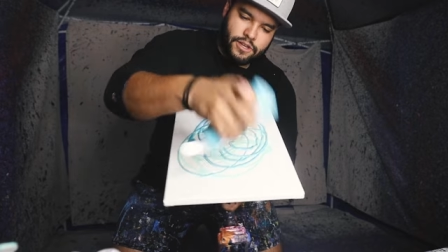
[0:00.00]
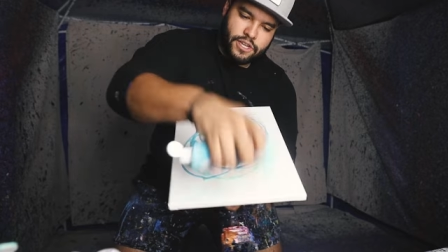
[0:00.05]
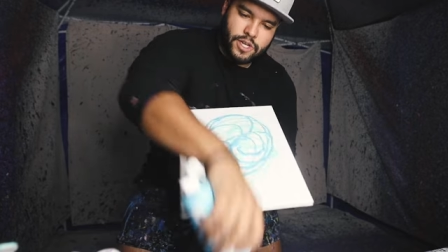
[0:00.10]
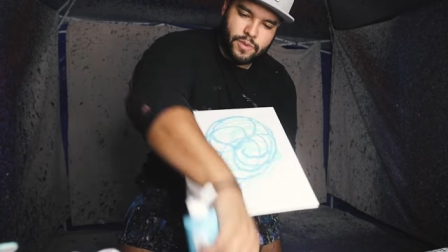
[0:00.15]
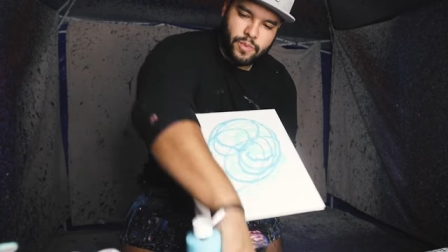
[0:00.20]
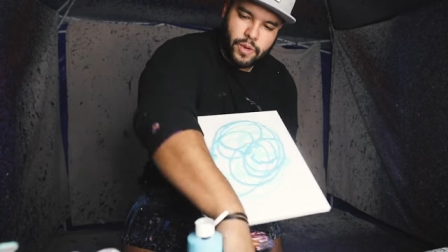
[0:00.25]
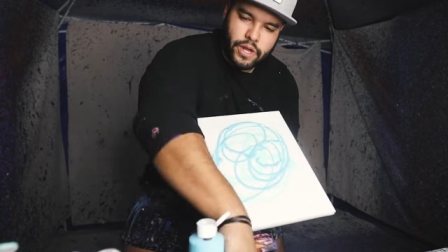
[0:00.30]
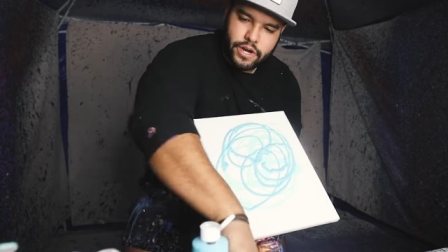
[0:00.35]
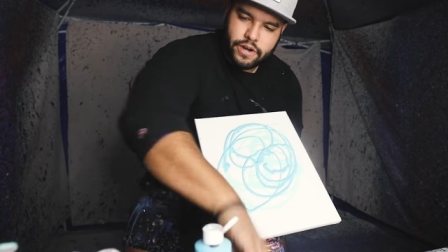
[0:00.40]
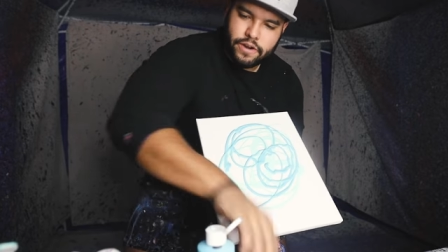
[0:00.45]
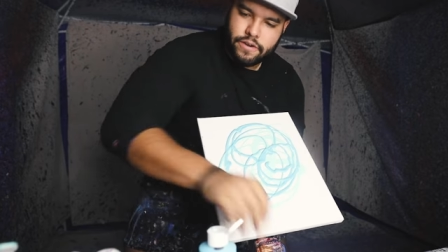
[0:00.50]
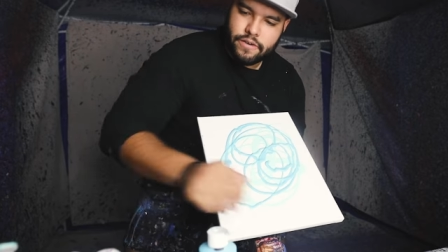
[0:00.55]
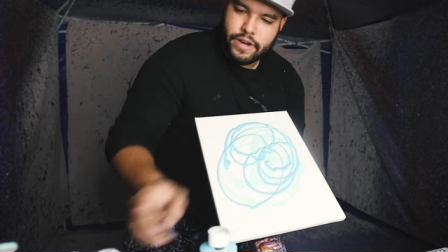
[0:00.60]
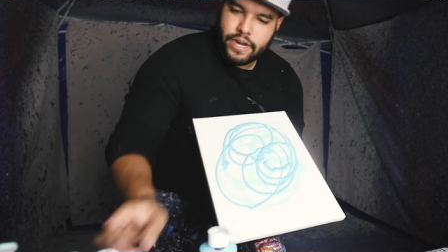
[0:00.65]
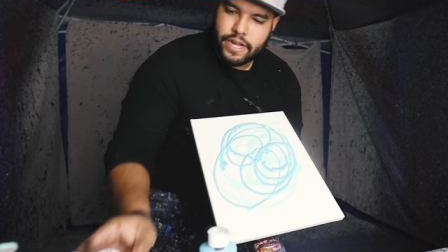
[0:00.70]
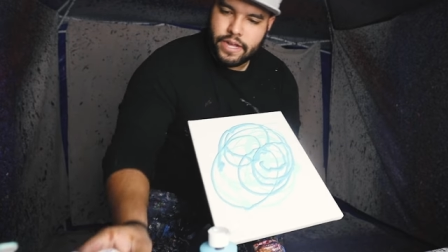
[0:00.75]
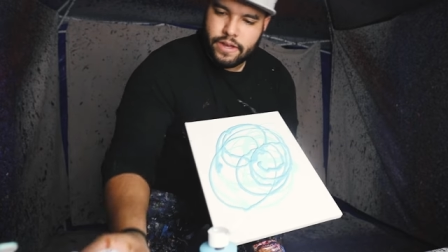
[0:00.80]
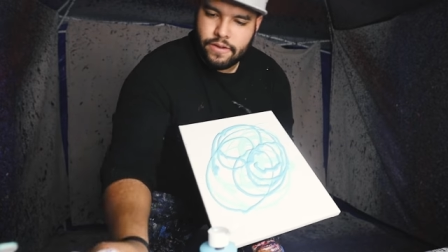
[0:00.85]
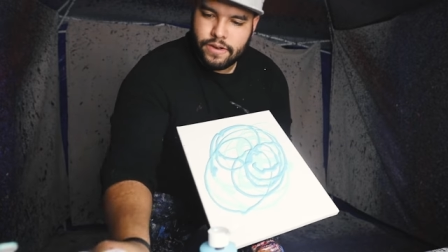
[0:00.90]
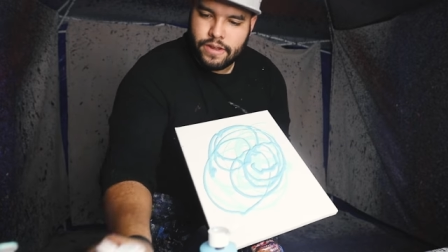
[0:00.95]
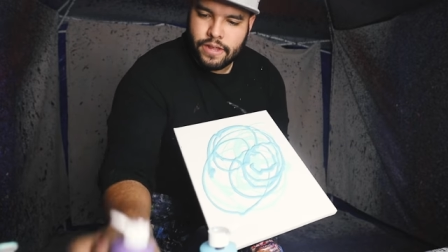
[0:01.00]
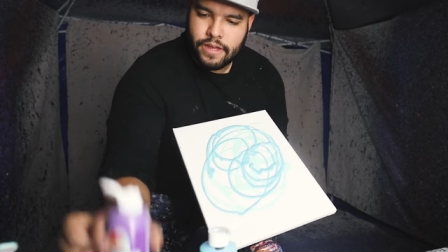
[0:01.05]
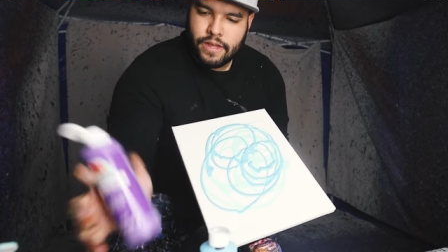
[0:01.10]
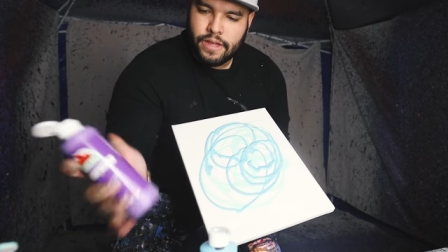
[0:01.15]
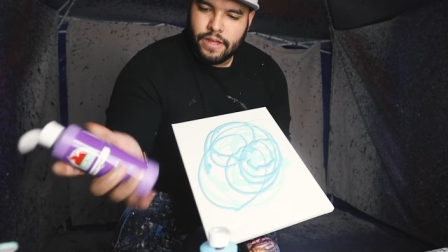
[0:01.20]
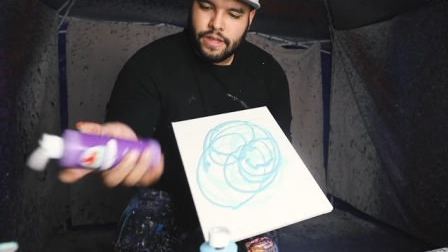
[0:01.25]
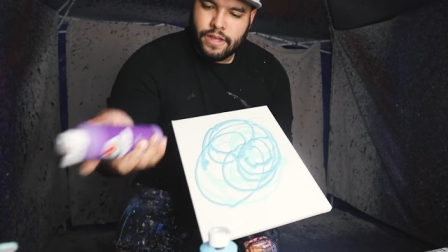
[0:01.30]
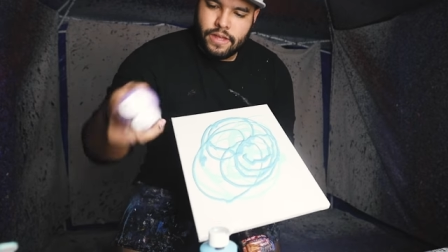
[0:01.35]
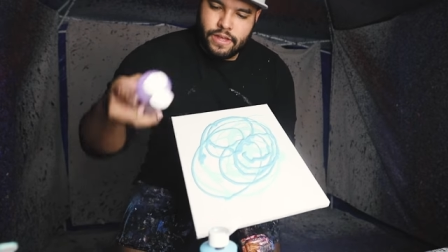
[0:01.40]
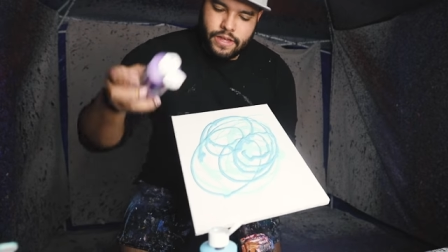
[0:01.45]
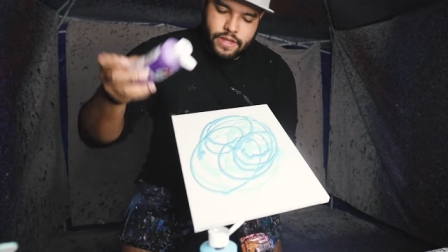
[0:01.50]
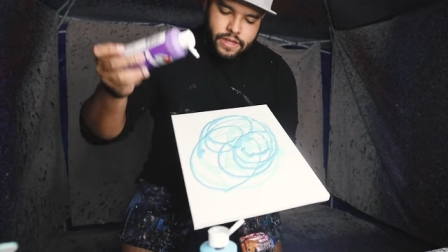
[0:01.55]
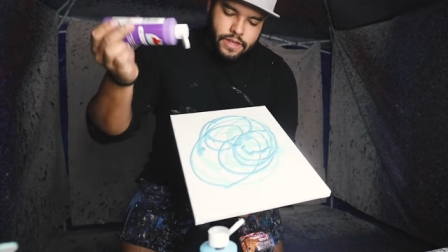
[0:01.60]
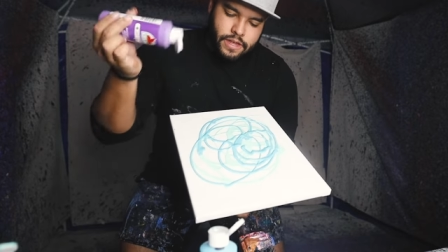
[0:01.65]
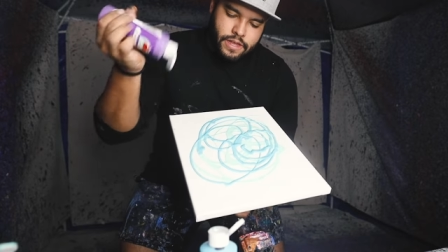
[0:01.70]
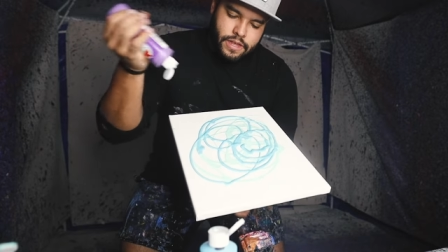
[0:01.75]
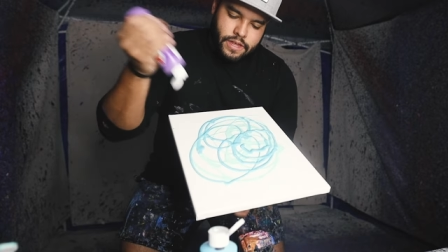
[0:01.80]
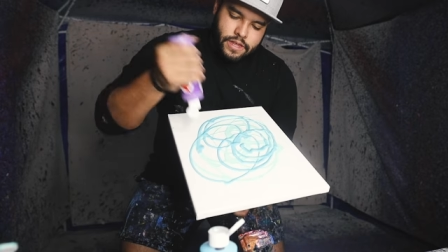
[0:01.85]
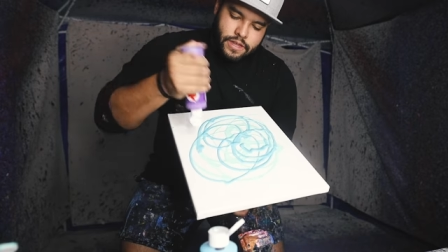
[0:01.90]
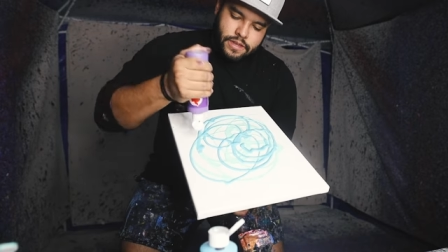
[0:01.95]
Spread it around.
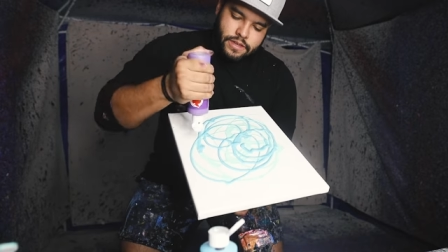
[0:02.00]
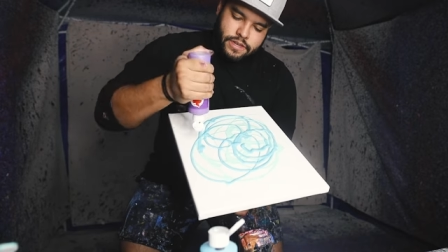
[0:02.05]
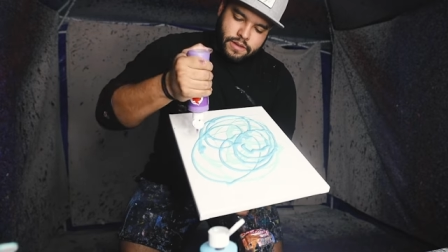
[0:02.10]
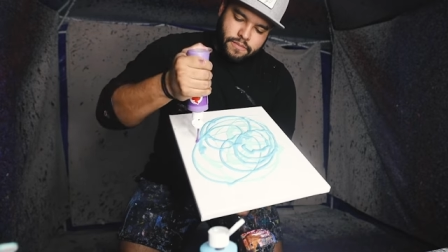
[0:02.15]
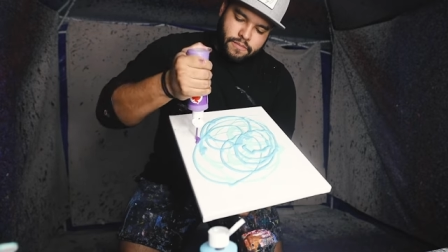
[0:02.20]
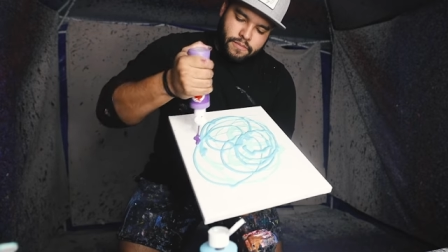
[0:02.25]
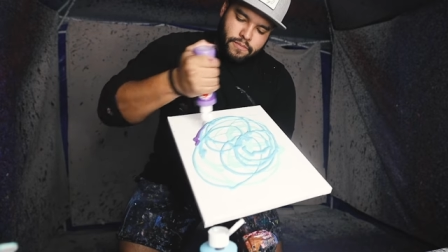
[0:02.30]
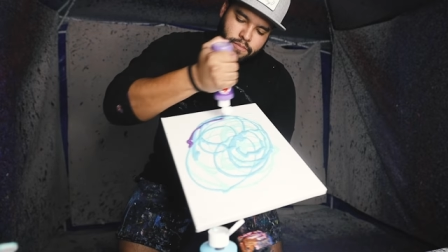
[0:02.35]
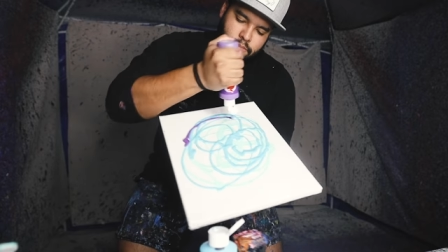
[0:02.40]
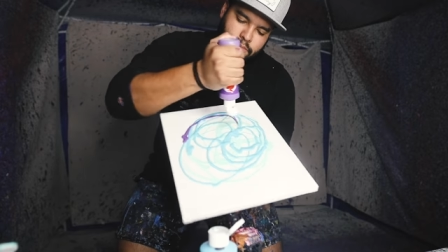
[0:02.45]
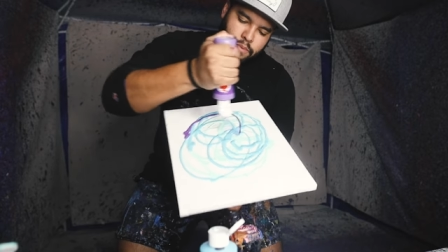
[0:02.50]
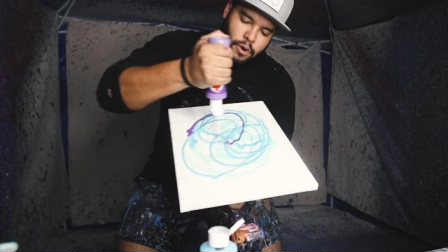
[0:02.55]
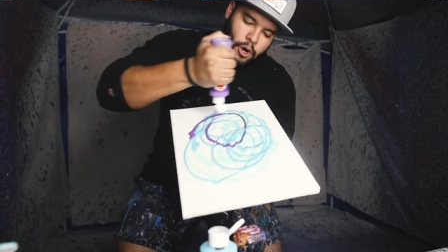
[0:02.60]
Some